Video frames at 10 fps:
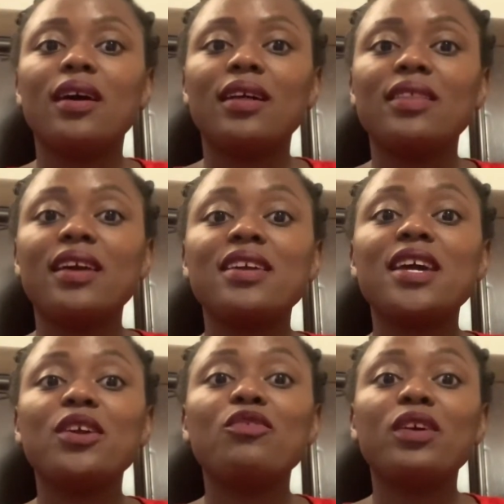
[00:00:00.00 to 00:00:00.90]
the year
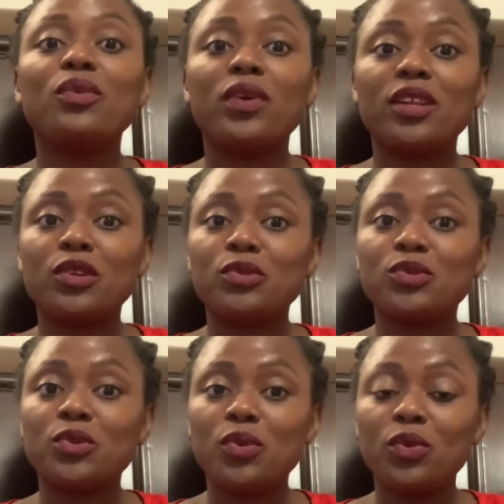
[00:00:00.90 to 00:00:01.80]
you even went to
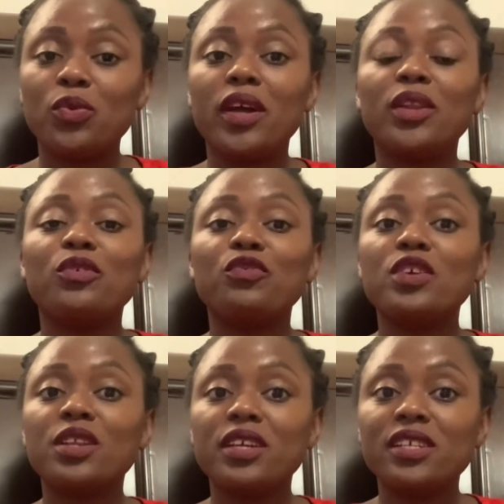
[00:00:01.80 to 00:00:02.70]
school, when you
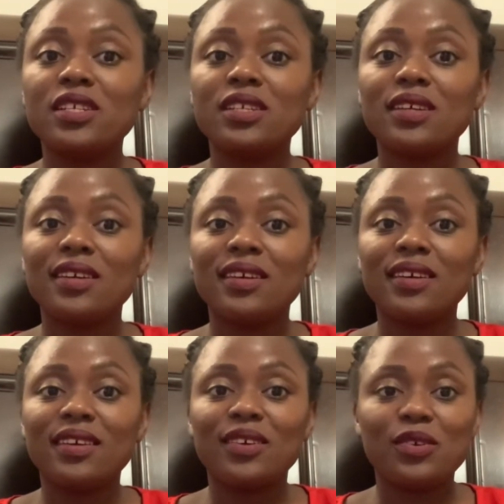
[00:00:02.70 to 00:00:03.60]
finished,
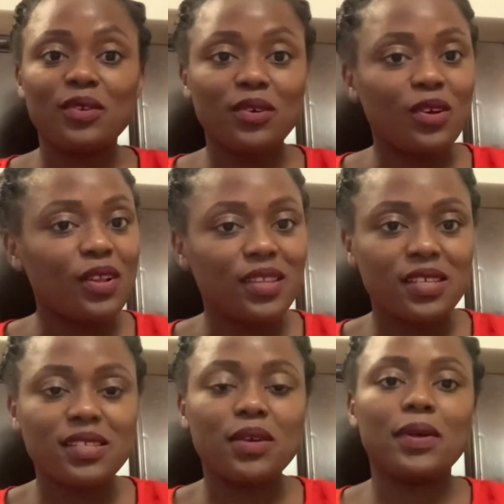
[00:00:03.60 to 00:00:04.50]
you know, all this
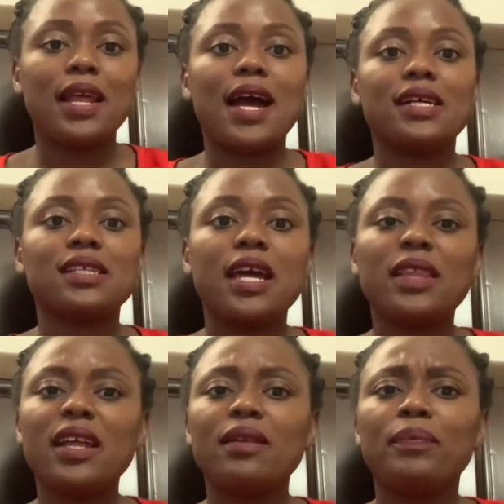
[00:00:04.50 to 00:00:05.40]
they will ask. And
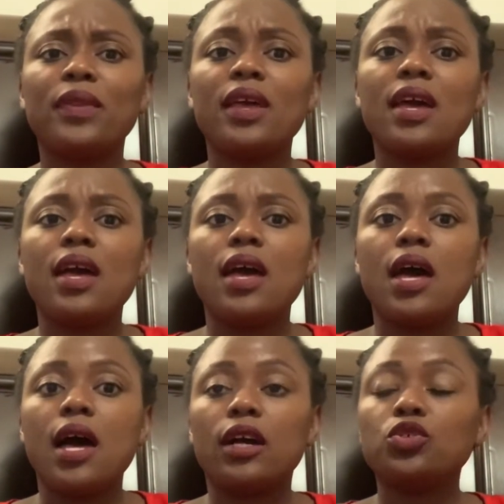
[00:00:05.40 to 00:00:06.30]
then
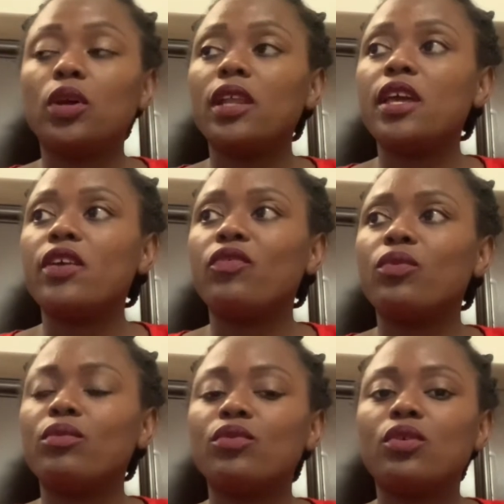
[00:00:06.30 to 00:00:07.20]
actually, if you
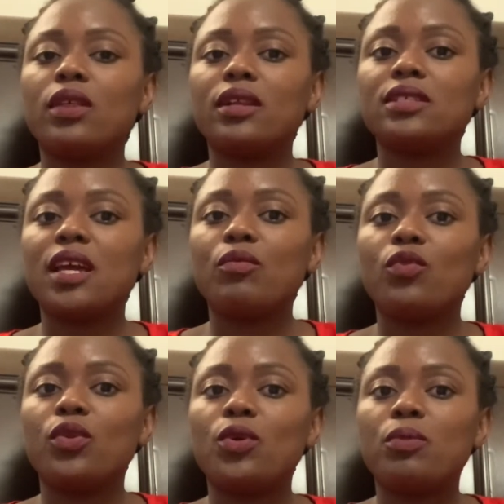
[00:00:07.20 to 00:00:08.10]
know that time
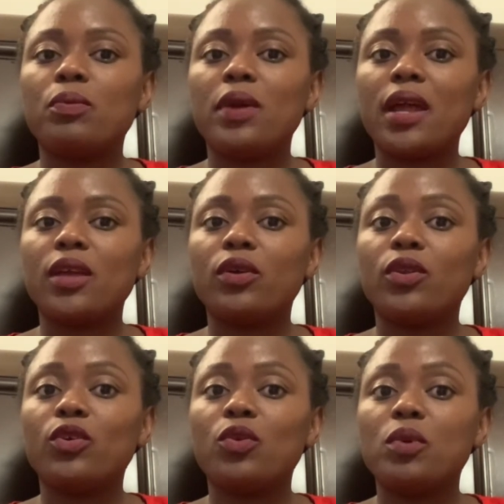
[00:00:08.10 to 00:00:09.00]
when you're preparing your
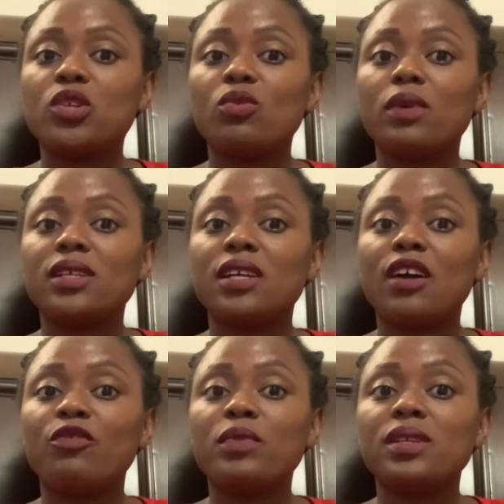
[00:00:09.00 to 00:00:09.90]
documents, you might
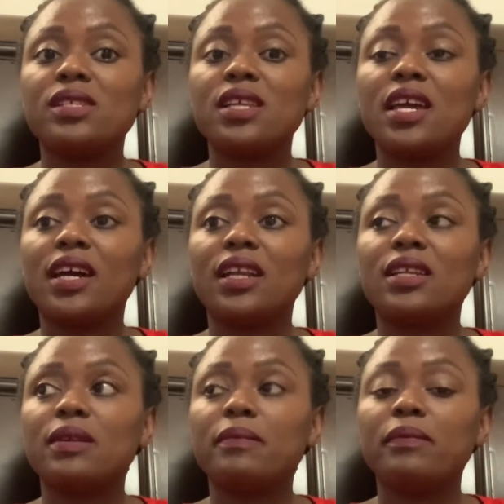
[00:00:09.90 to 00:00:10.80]
have been staying at
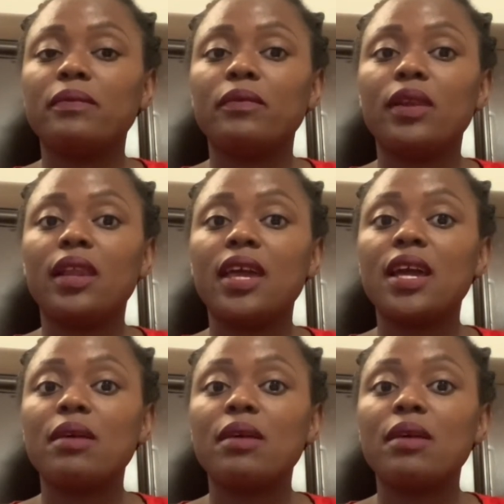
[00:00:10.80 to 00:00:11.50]
like in